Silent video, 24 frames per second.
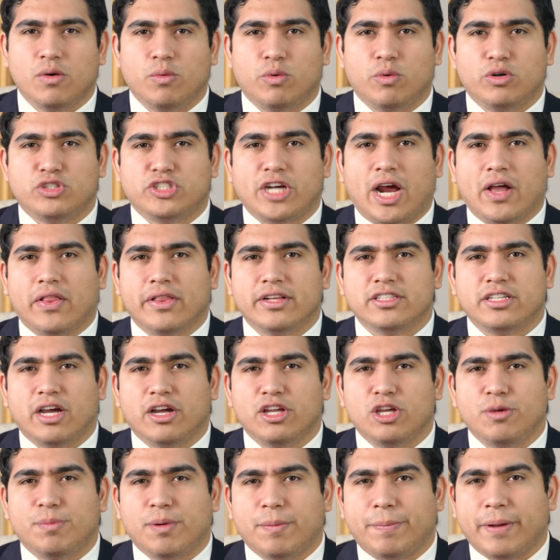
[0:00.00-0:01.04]
will challenge how
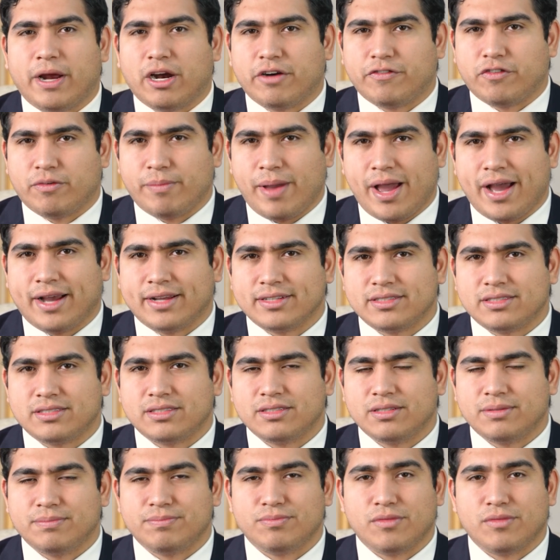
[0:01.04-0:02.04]
you prepare for Mass.